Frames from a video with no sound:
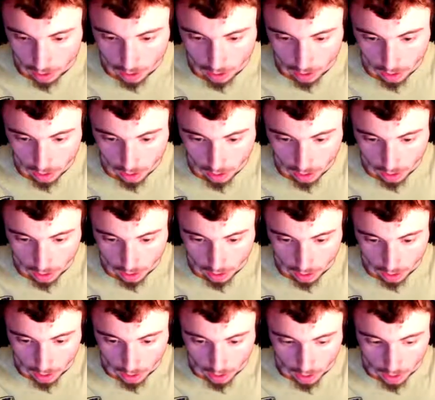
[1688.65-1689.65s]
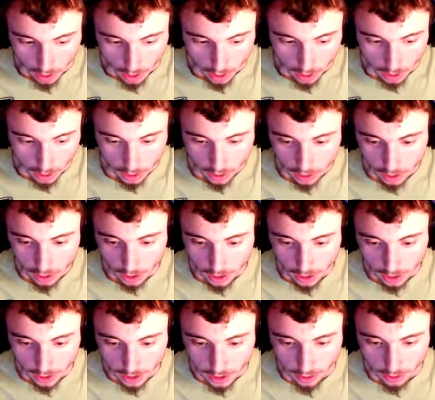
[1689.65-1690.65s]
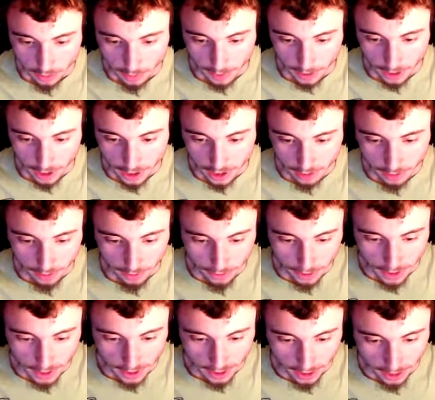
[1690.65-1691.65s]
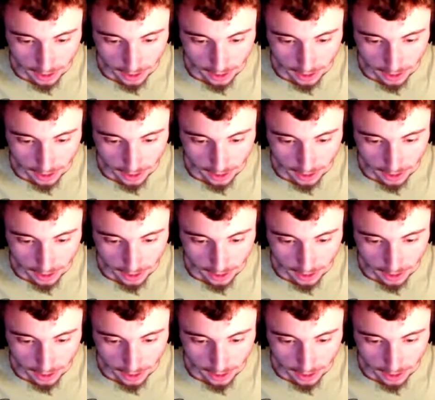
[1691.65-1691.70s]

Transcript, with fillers: There you go. Got it. Oh my gosh, I'm gonna freeze out here.